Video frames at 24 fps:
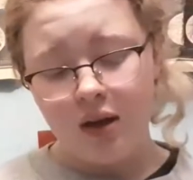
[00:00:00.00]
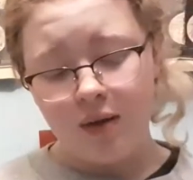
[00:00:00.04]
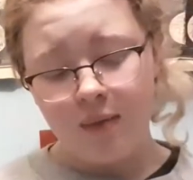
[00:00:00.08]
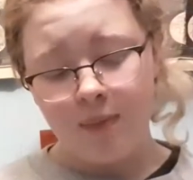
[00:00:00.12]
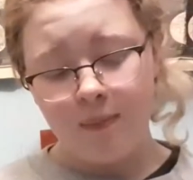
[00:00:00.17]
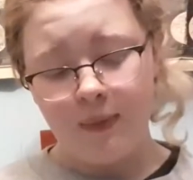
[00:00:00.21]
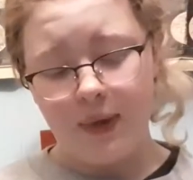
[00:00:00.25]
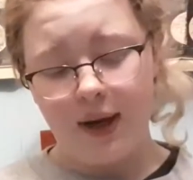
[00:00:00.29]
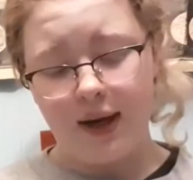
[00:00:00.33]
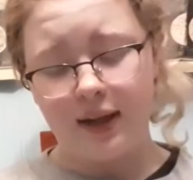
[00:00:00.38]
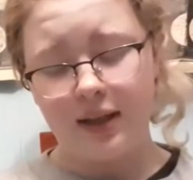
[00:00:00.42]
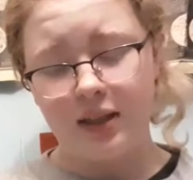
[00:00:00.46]

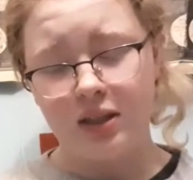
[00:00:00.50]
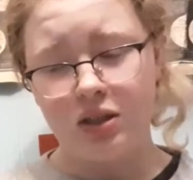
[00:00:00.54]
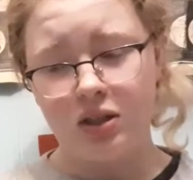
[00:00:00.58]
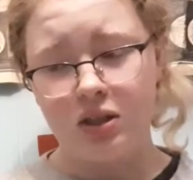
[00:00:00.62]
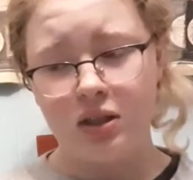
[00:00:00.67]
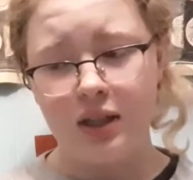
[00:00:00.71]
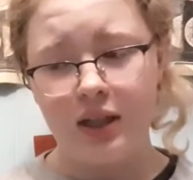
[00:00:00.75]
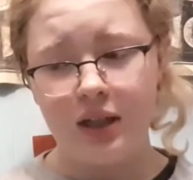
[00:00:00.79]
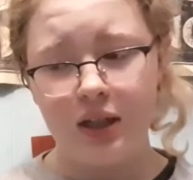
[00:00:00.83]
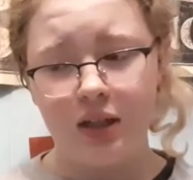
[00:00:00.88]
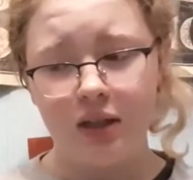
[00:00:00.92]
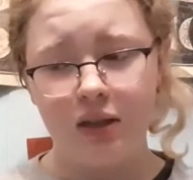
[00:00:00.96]
mac and
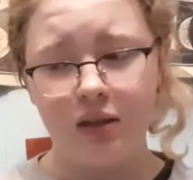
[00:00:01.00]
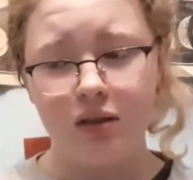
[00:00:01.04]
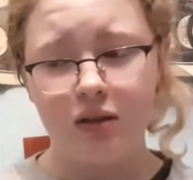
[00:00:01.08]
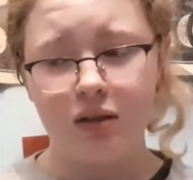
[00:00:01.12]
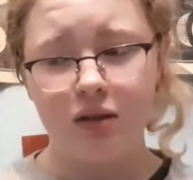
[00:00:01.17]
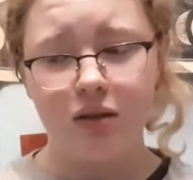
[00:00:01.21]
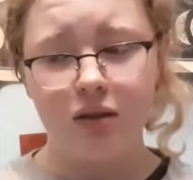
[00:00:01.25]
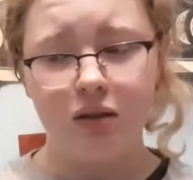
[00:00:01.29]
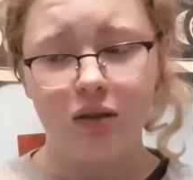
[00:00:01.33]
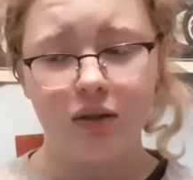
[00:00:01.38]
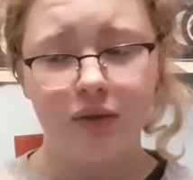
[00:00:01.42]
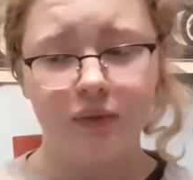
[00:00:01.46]

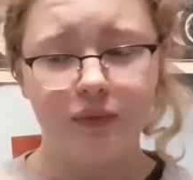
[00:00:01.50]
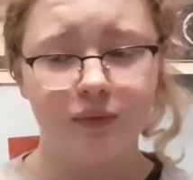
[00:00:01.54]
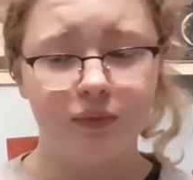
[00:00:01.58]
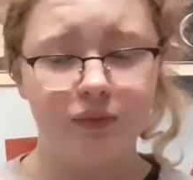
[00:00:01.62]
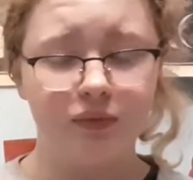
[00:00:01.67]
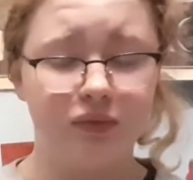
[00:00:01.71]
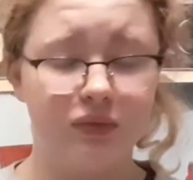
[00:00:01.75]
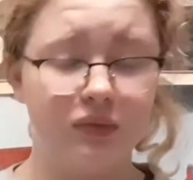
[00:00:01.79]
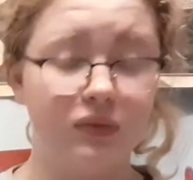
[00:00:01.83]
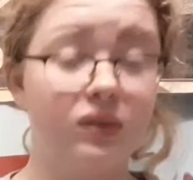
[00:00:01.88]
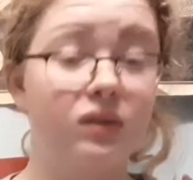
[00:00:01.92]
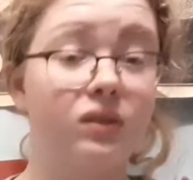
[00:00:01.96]
cheese
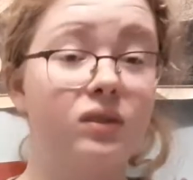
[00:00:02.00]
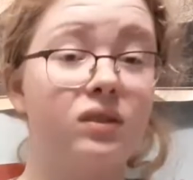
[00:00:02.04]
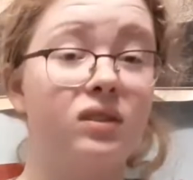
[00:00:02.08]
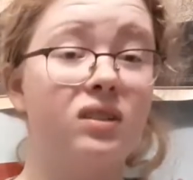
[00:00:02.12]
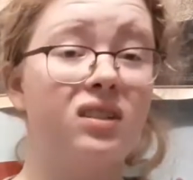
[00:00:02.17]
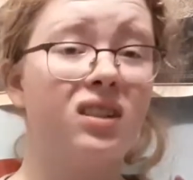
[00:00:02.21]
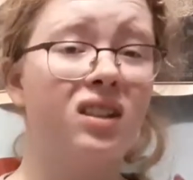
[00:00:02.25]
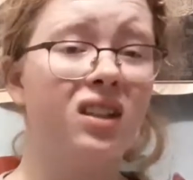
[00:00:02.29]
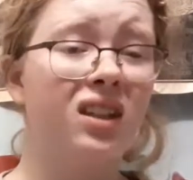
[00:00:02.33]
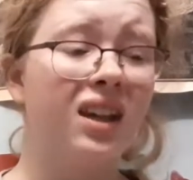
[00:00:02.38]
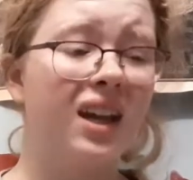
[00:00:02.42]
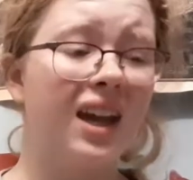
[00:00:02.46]

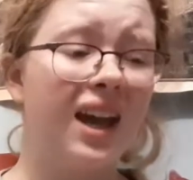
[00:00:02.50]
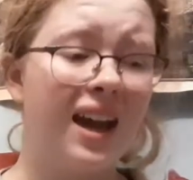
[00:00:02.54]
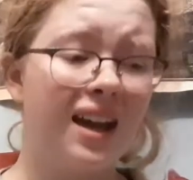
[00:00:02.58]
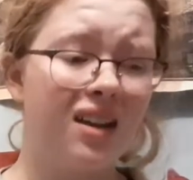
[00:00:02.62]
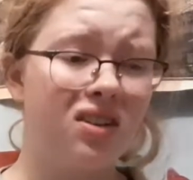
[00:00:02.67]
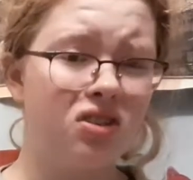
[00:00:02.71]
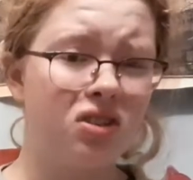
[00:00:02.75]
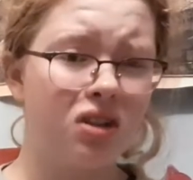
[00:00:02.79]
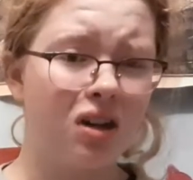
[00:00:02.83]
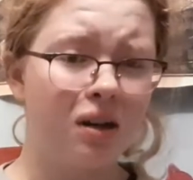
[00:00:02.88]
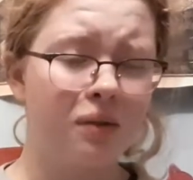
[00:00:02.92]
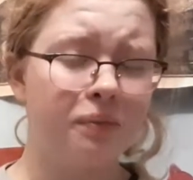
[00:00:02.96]

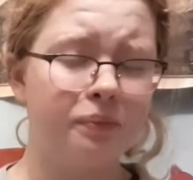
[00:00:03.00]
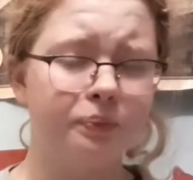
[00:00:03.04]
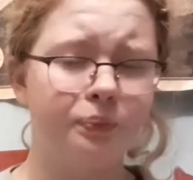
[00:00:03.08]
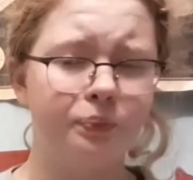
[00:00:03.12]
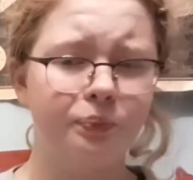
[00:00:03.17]
ketchup.